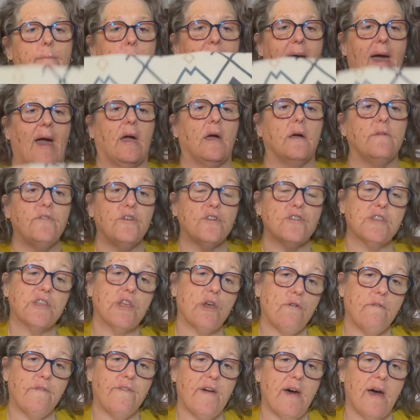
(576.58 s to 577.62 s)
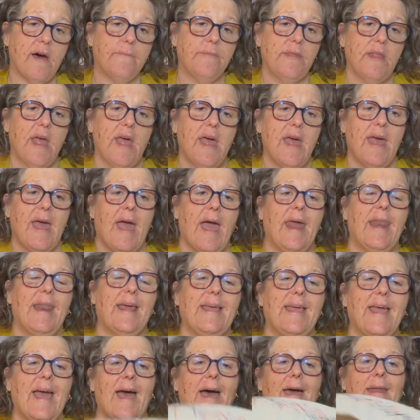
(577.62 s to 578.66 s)
back of your sofa. And
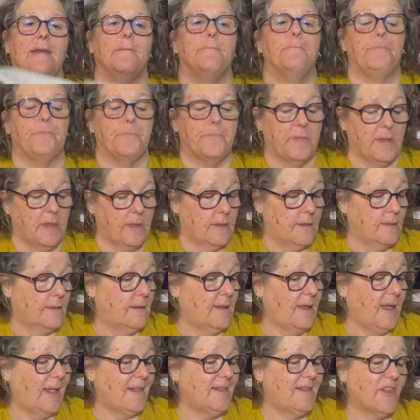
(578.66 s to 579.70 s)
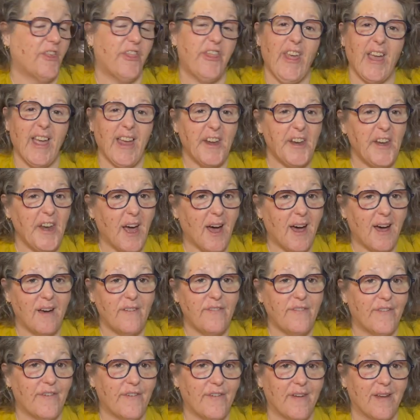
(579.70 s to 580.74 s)
again, it's thick
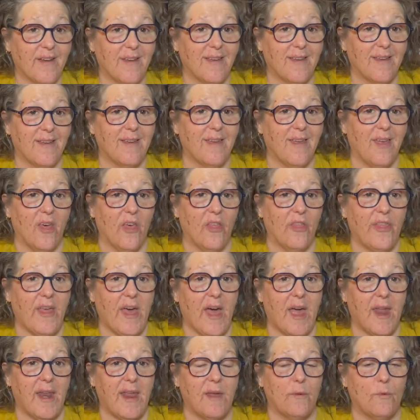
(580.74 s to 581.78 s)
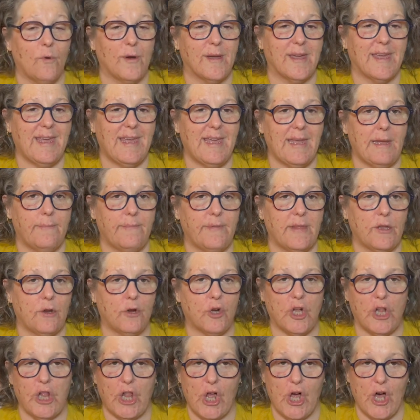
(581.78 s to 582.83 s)
enough that it will keep little
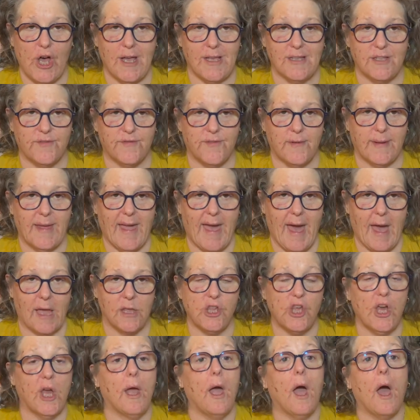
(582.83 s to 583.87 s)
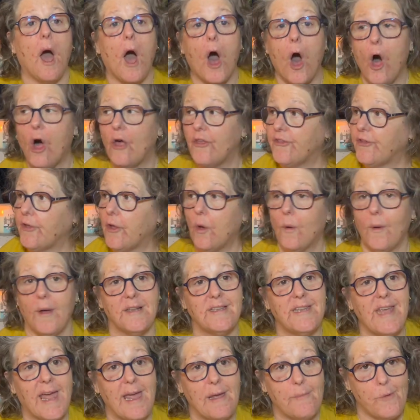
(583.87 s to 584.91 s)
claws from catching. Also a
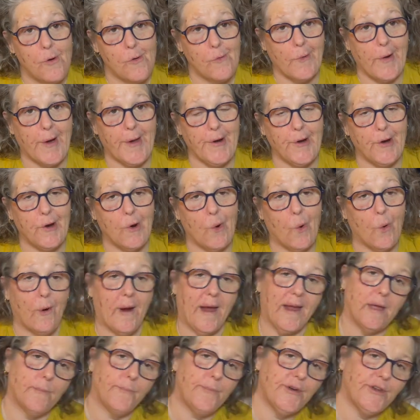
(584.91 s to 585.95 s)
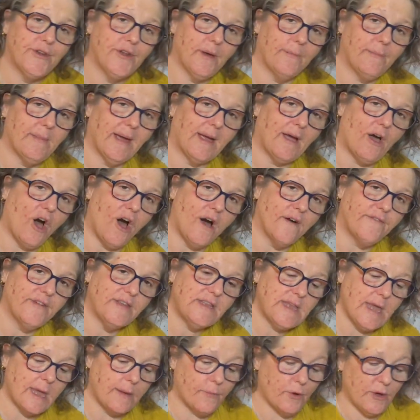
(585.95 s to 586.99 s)
table runner, or I could put it on my coffee
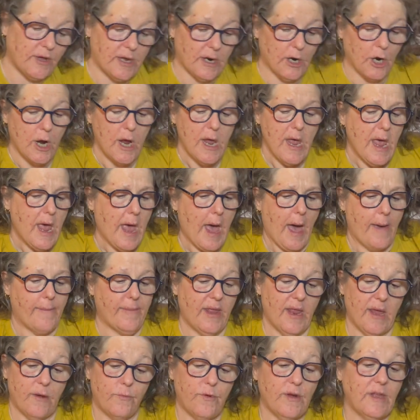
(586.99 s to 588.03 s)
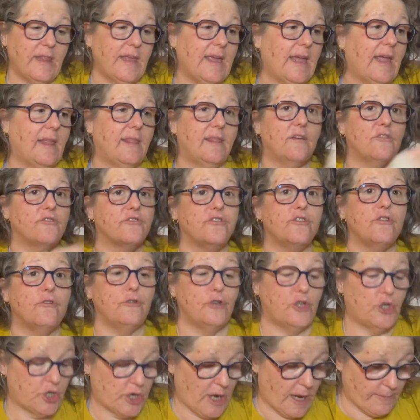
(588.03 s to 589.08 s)
table here. I mean, it really, there's no
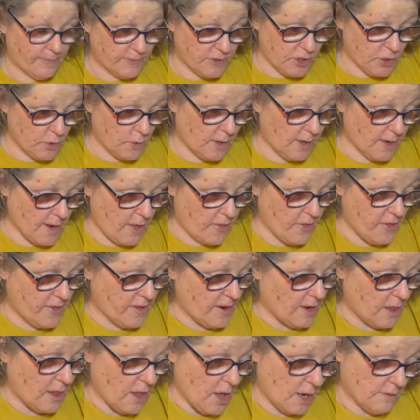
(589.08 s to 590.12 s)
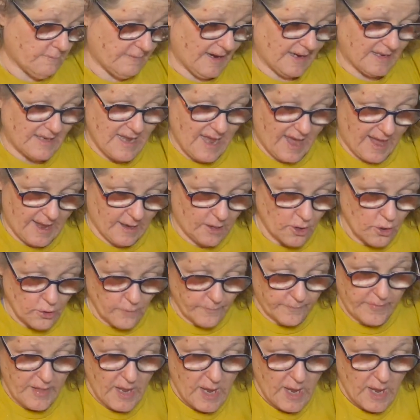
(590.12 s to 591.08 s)
shape to it other than a long rectangle.